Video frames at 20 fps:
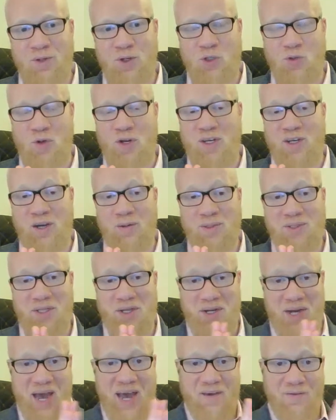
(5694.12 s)
because when it comes to
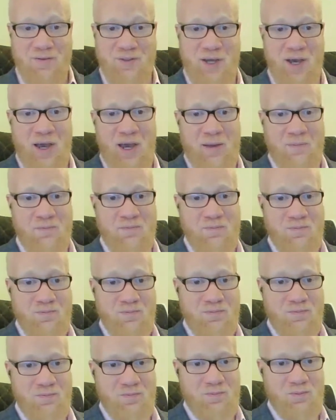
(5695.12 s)
knife time,
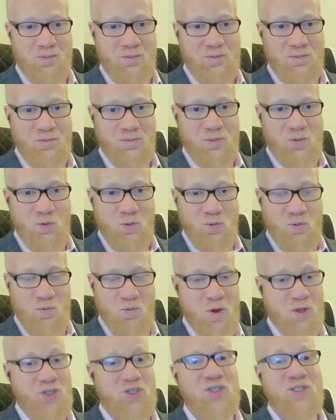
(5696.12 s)

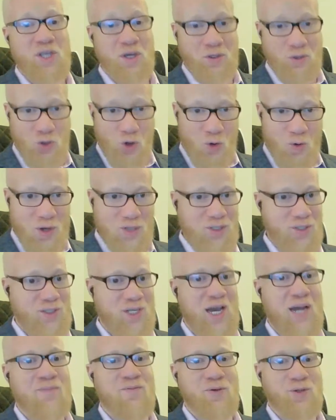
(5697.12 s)
which there's always a
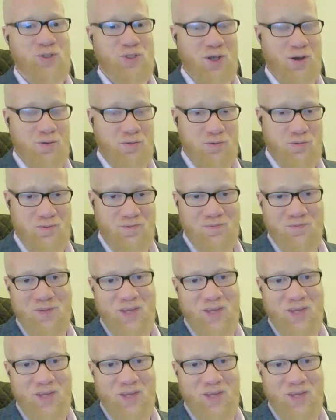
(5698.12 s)
time for stuff,